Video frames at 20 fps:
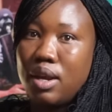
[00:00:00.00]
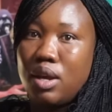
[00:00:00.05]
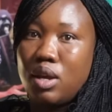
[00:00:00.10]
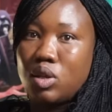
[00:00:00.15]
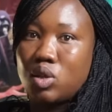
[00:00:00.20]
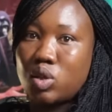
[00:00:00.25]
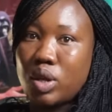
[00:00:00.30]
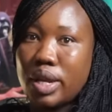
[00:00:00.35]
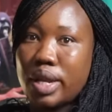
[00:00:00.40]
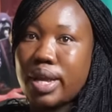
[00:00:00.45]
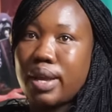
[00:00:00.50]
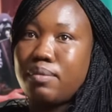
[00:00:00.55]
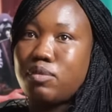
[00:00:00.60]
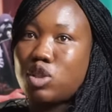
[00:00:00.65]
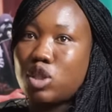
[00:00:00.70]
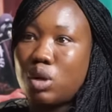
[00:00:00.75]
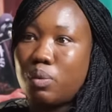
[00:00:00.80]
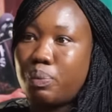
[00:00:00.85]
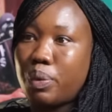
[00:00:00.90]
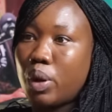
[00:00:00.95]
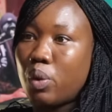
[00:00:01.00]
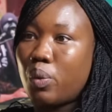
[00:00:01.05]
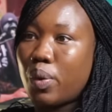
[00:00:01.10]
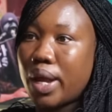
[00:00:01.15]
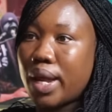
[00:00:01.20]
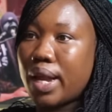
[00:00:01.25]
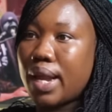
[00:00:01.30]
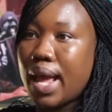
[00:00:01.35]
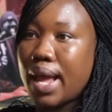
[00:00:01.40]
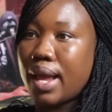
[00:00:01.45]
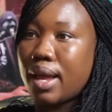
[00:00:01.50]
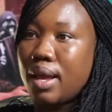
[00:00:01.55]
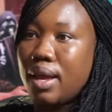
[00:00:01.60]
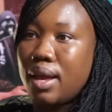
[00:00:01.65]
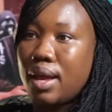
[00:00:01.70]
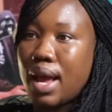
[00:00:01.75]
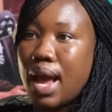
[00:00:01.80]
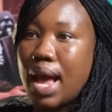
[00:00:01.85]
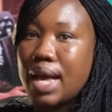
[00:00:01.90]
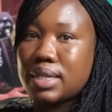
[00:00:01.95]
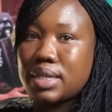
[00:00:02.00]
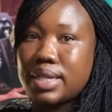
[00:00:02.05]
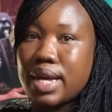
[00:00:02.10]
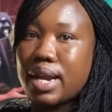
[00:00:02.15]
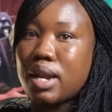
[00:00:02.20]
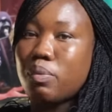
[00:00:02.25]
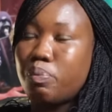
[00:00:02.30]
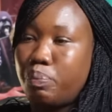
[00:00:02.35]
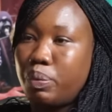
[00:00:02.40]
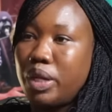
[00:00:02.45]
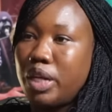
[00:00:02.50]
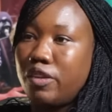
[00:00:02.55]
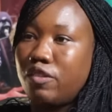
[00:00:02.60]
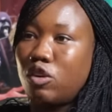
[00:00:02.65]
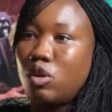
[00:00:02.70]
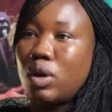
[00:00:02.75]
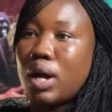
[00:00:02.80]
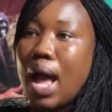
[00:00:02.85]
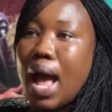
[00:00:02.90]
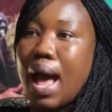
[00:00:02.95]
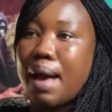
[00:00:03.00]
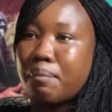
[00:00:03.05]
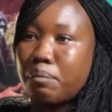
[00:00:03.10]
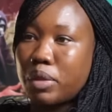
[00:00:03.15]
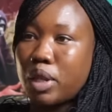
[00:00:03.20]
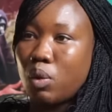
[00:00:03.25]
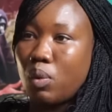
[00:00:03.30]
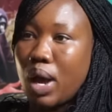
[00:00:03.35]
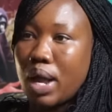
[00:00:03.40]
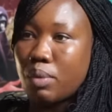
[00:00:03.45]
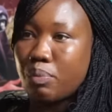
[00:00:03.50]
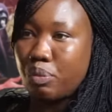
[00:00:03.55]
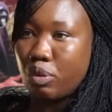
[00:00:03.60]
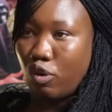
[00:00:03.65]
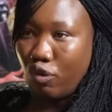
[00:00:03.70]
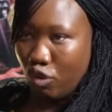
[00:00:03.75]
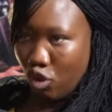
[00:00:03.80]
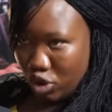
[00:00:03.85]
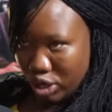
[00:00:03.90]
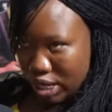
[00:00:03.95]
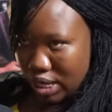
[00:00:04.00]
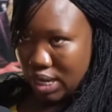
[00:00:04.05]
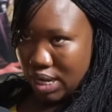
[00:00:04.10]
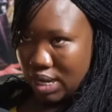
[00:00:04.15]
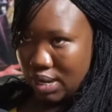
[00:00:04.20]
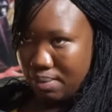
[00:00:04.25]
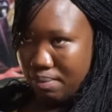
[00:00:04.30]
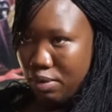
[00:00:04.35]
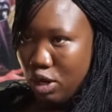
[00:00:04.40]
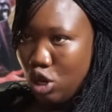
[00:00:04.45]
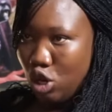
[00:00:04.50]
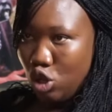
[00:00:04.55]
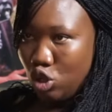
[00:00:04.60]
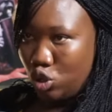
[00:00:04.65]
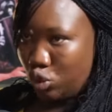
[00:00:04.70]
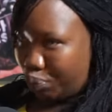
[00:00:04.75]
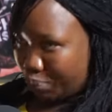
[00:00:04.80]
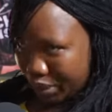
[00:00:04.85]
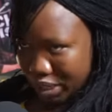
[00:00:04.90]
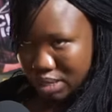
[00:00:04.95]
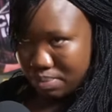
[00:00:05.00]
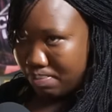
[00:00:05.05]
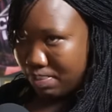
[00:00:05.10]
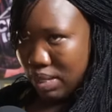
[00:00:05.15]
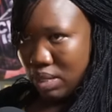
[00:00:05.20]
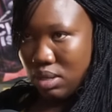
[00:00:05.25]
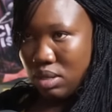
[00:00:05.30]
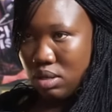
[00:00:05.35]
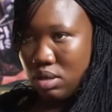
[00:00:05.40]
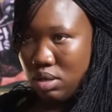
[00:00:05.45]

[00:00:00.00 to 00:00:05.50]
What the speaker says: So it came to the point where, like, I started believing, well, I'm the one provoking him to beat me.